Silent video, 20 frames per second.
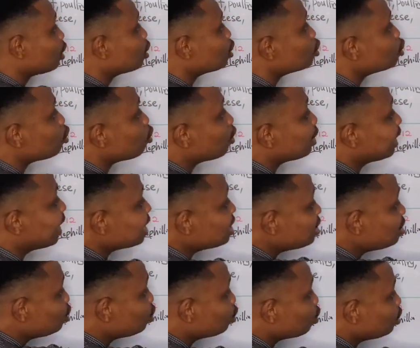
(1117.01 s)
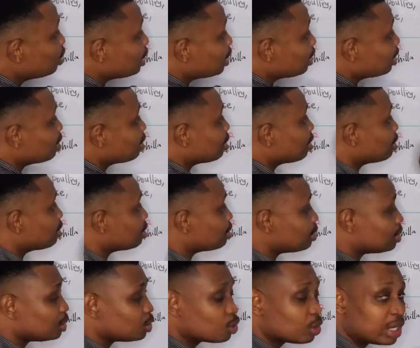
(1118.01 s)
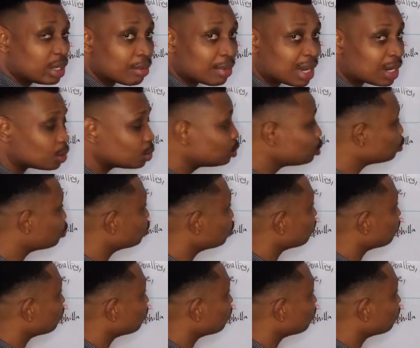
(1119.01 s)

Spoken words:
So, getting into the mouth,